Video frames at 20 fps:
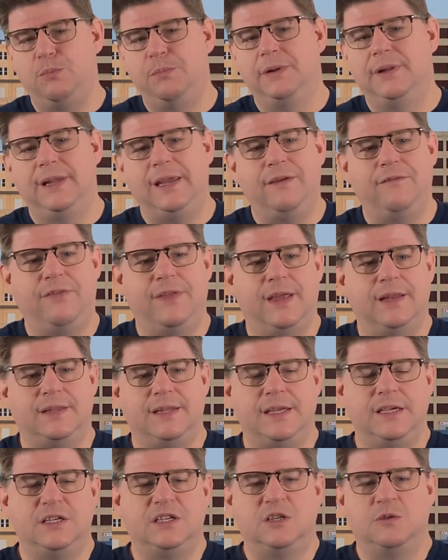believe that
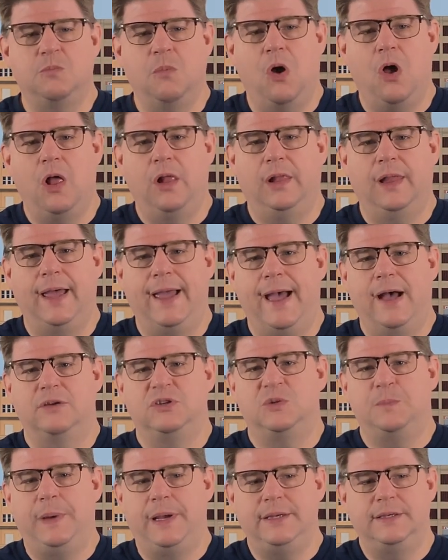these small
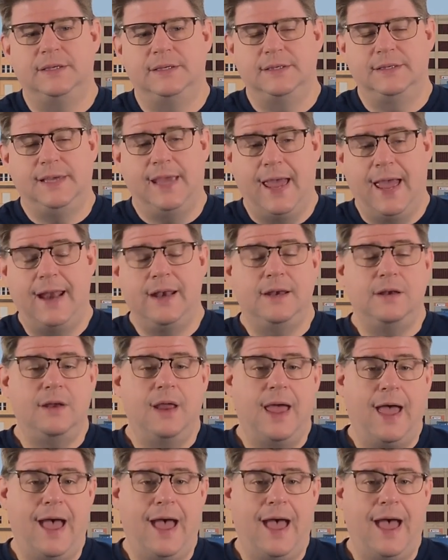layout spaces can